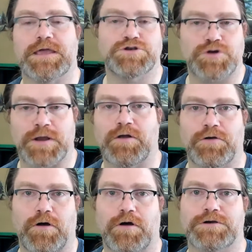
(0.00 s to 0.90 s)
and train all
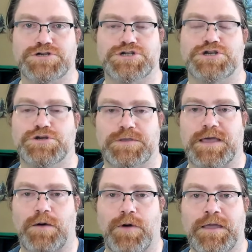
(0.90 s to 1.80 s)
your auditors to do it
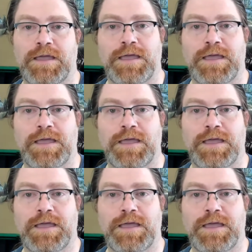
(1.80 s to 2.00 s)
that way